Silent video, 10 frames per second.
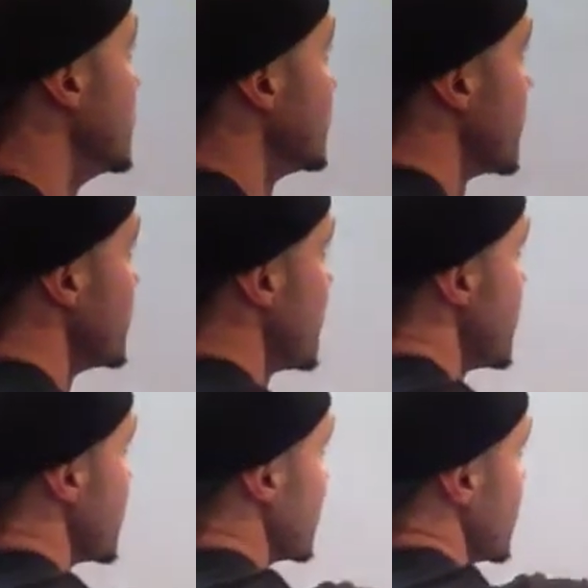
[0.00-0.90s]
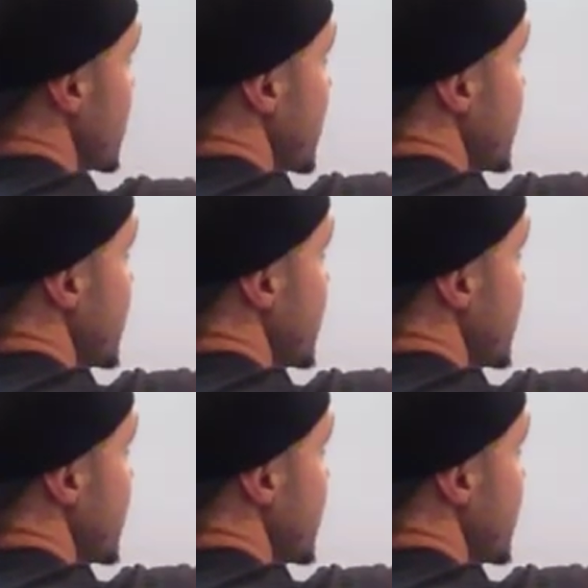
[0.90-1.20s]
From there, we're going to